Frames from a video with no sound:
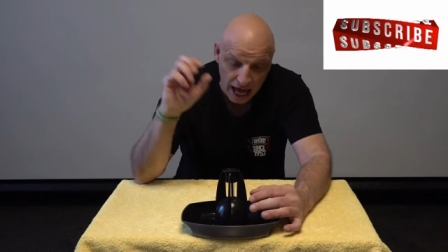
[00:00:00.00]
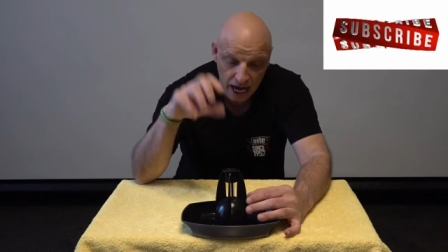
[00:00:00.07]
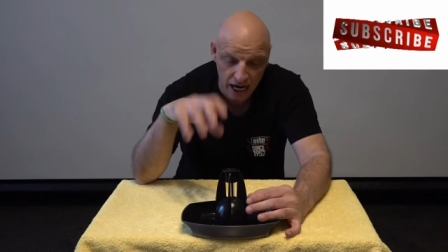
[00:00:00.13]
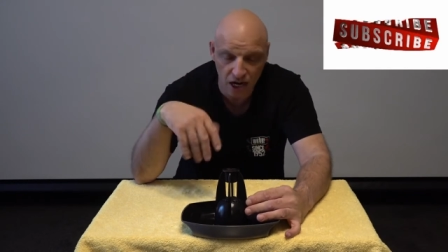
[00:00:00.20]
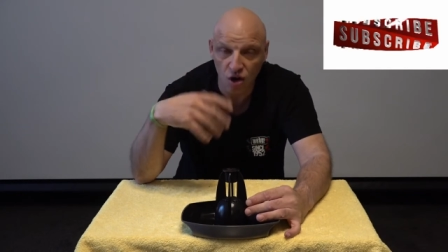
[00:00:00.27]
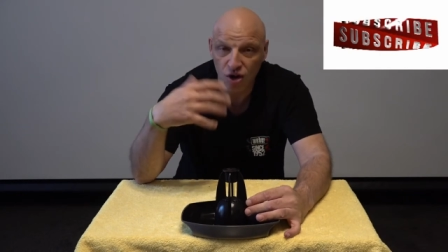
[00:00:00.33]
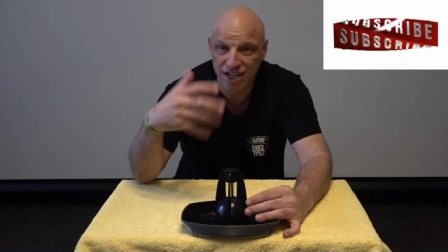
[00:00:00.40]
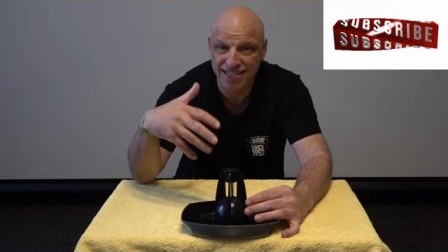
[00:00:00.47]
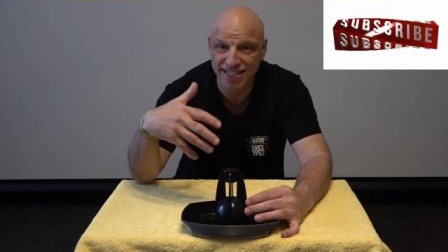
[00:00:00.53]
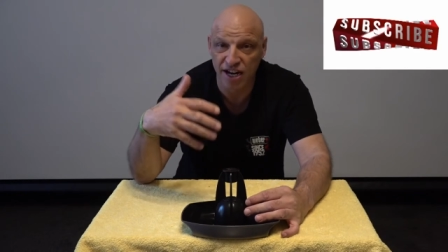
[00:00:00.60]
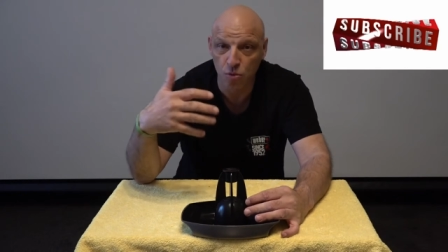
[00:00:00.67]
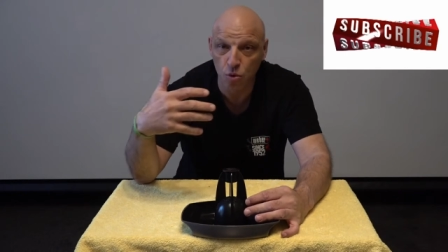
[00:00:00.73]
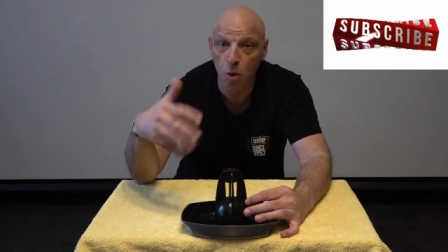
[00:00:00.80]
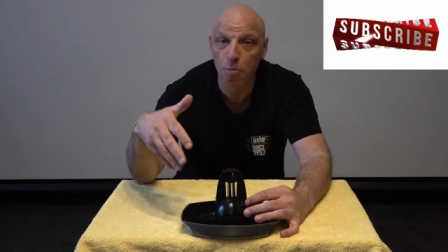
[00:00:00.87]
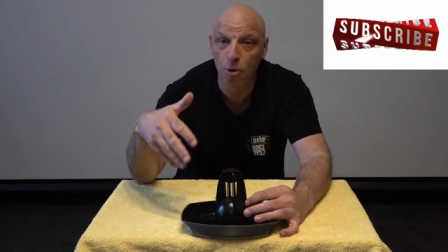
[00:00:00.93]
and like I said I
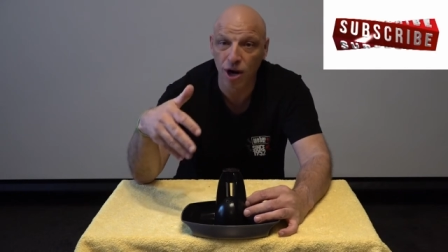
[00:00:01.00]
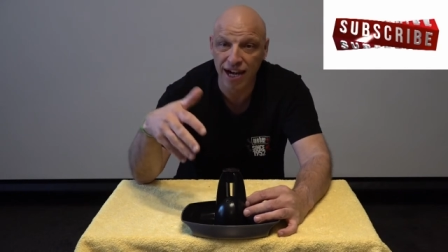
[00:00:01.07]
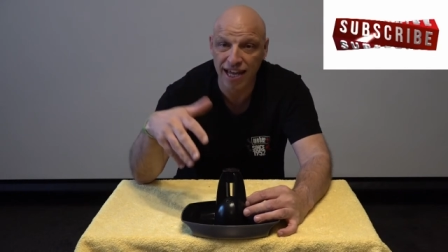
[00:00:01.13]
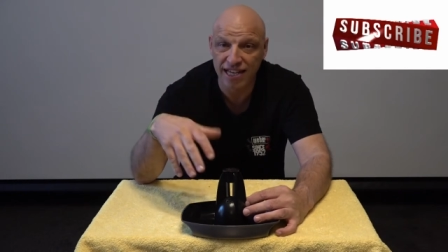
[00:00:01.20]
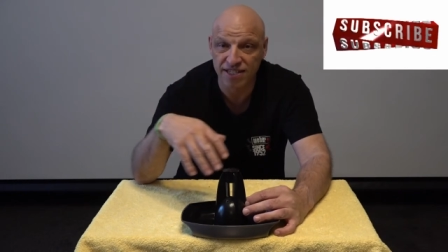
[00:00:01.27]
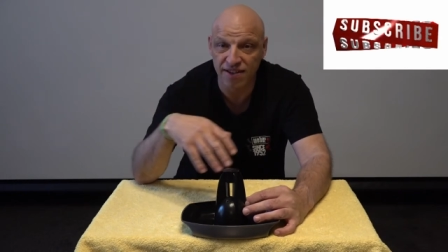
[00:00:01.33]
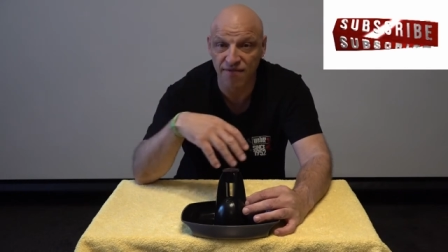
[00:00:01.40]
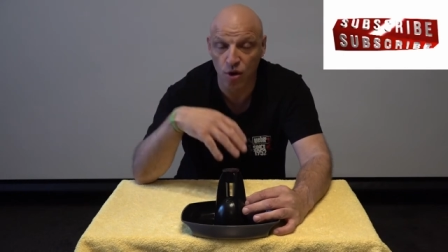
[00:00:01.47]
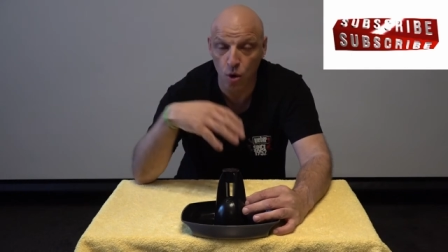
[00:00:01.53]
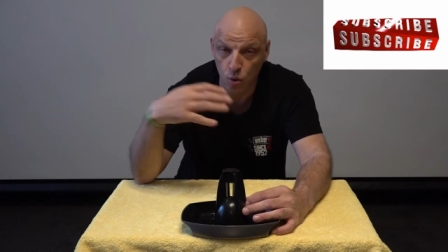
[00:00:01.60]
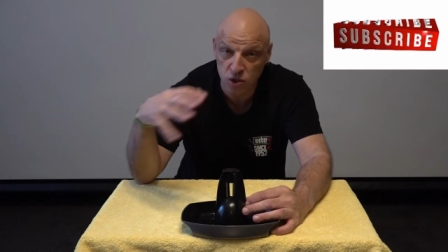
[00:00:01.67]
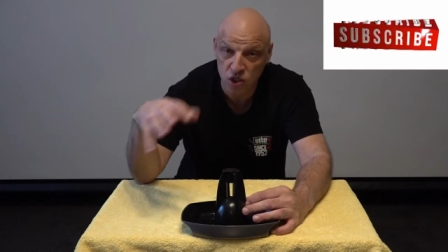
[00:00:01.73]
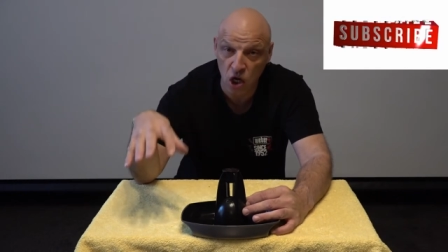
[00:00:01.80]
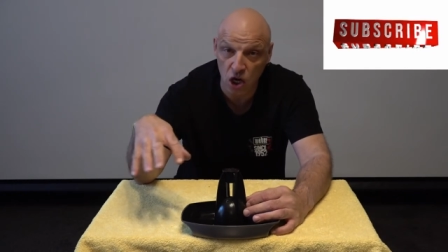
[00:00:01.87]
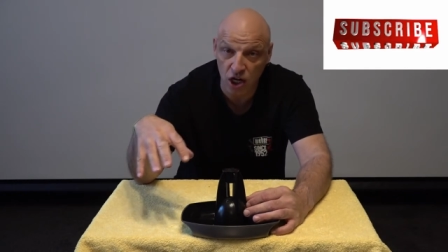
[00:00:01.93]
will put links of
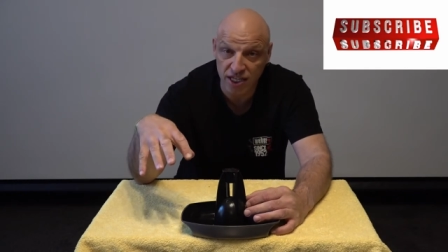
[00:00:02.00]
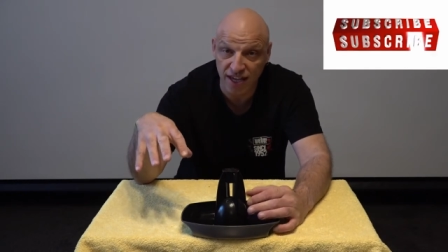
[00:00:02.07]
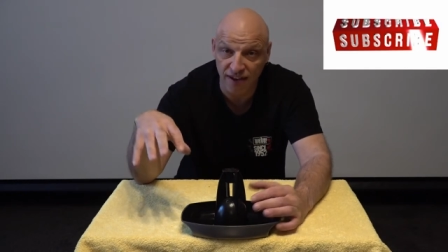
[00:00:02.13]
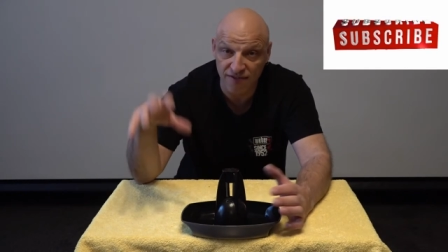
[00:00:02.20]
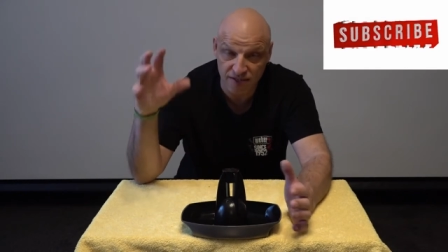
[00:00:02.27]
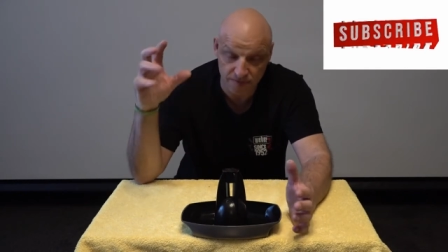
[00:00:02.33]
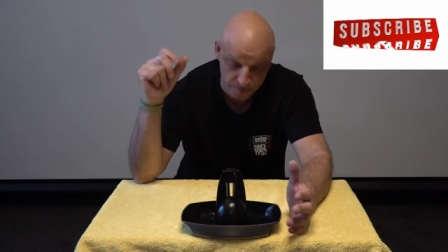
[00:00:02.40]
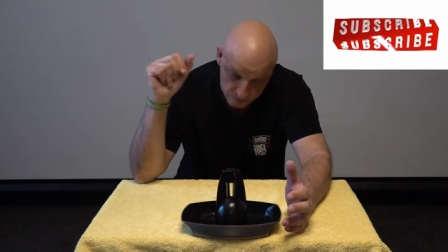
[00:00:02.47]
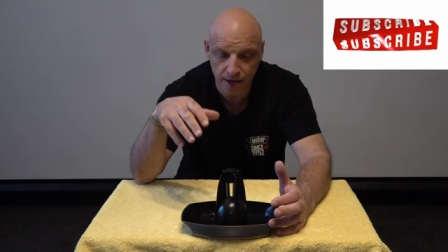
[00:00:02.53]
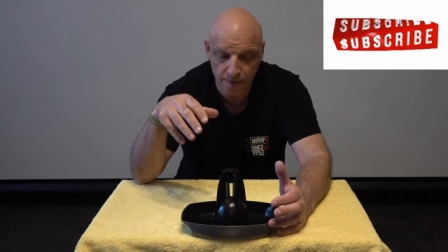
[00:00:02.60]
alternatives